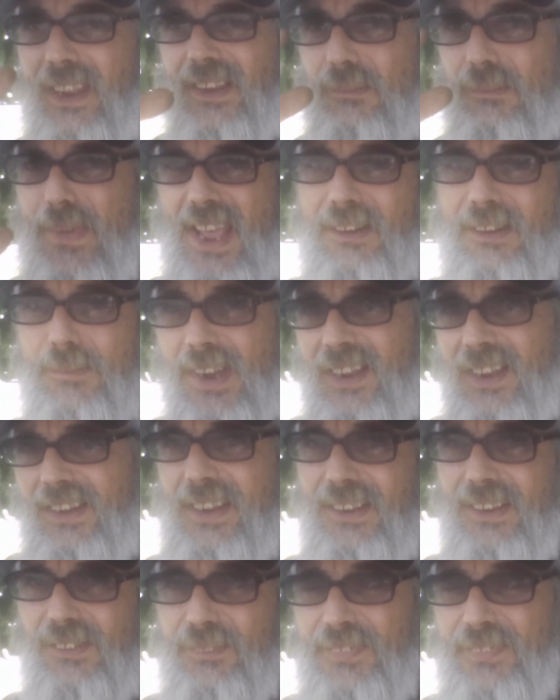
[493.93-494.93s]
man, backed by
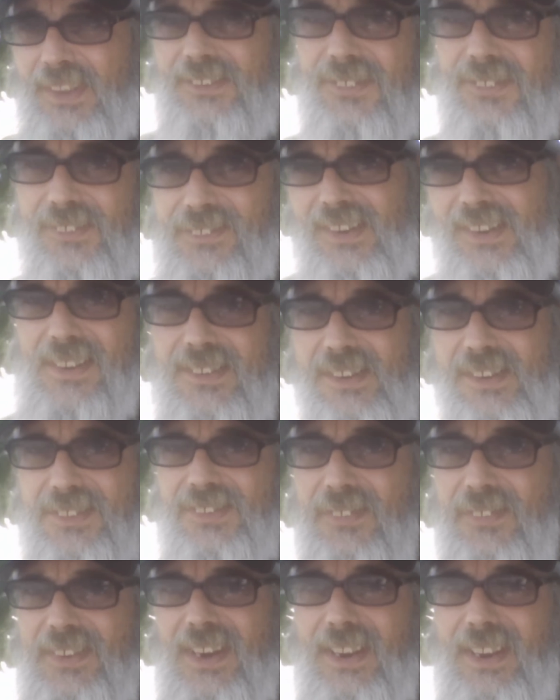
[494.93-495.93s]
legal fictions that
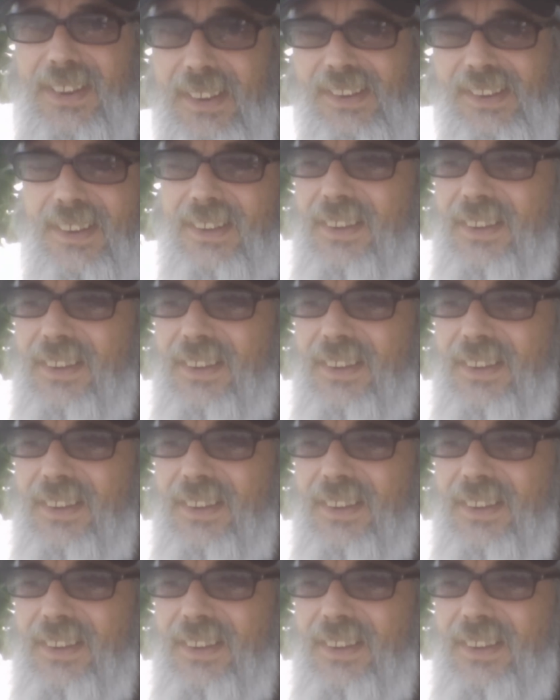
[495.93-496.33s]
just created